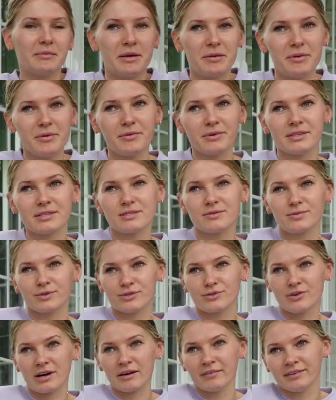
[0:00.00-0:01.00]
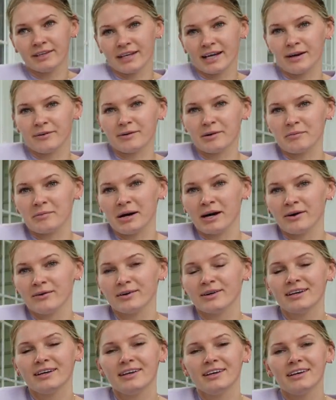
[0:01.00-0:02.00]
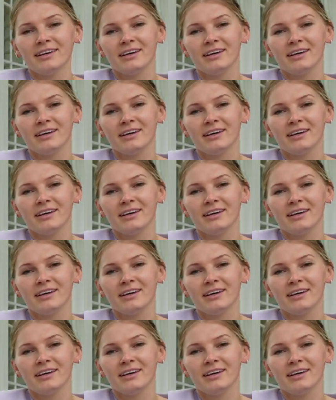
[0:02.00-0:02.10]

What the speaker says: Maybe once we're traveling out and about,